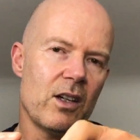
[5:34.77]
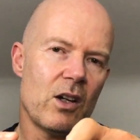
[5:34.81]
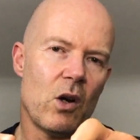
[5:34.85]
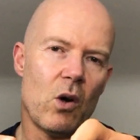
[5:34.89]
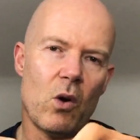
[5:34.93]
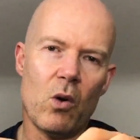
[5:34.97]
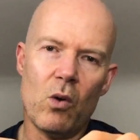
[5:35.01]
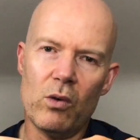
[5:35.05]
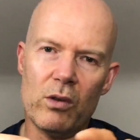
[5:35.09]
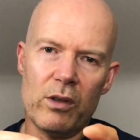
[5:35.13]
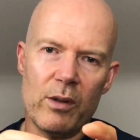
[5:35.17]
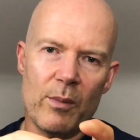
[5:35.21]

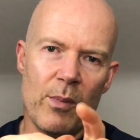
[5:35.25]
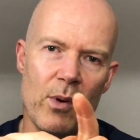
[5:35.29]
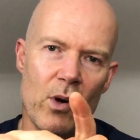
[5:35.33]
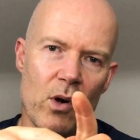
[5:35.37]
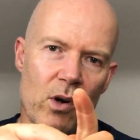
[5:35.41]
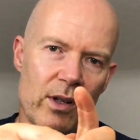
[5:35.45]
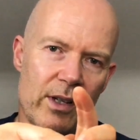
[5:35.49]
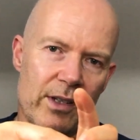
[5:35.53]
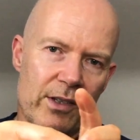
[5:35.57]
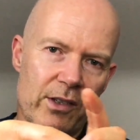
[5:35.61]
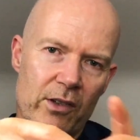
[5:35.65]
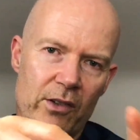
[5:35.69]
Hold the
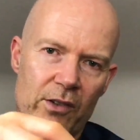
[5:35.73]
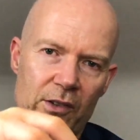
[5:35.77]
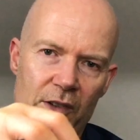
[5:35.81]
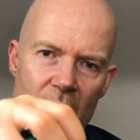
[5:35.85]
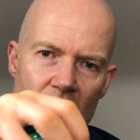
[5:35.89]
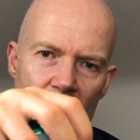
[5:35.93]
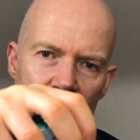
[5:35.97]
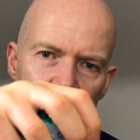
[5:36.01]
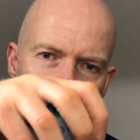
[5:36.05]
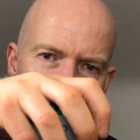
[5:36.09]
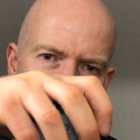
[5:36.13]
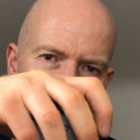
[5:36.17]
ball in your
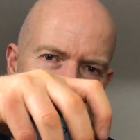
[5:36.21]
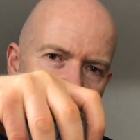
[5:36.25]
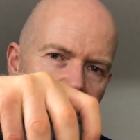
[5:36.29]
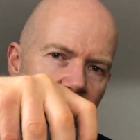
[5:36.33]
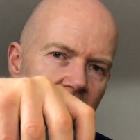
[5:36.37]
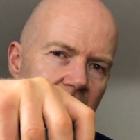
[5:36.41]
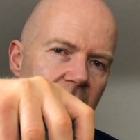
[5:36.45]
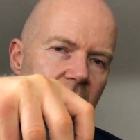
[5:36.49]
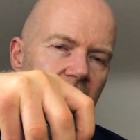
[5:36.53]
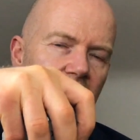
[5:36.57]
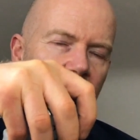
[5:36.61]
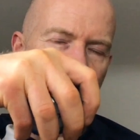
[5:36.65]
dominant
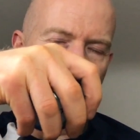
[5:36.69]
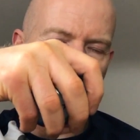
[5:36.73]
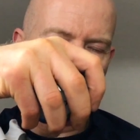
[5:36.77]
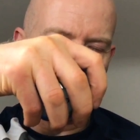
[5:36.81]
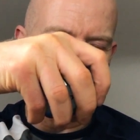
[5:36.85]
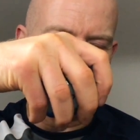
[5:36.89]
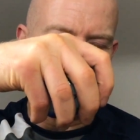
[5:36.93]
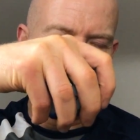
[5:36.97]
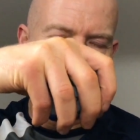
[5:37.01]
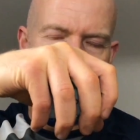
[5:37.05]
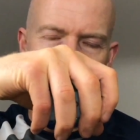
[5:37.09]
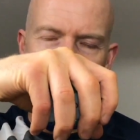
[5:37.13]
hand.
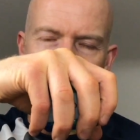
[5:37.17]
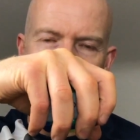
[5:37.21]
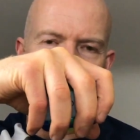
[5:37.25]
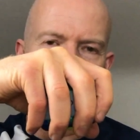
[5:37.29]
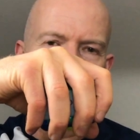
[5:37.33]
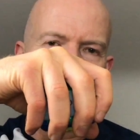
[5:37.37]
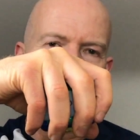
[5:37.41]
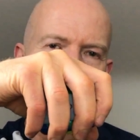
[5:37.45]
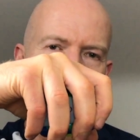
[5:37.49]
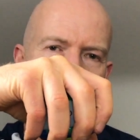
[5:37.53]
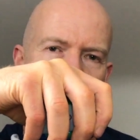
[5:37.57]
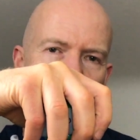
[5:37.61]
Ideally it's
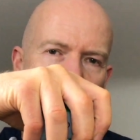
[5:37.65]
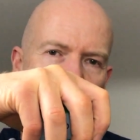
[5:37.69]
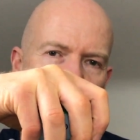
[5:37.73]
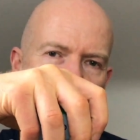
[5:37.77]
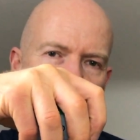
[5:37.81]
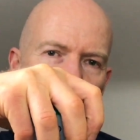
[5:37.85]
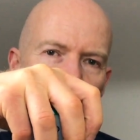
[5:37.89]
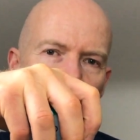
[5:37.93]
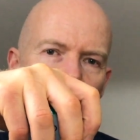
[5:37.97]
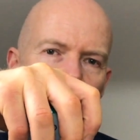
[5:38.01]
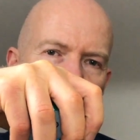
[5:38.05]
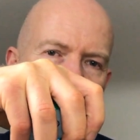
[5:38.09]
right hand
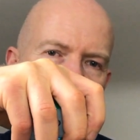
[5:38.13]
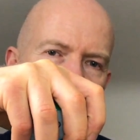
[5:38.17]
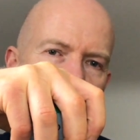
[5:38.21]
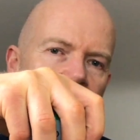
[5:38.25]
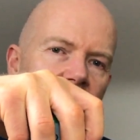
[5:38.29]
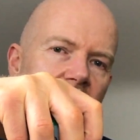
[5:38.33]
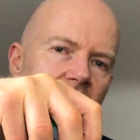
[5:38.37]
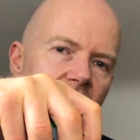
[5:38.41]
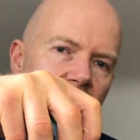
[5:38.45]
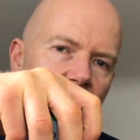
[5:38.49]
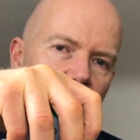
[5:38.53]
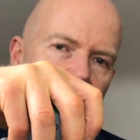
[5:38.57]
if you're
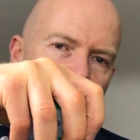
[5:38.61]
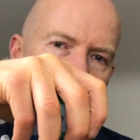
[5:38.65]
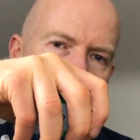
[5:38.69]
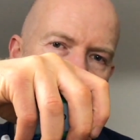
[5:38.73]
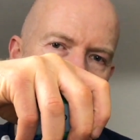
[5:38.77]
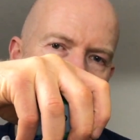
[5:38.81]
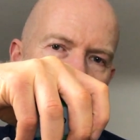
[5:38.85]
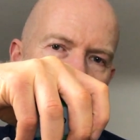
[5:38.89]
right-handed, left if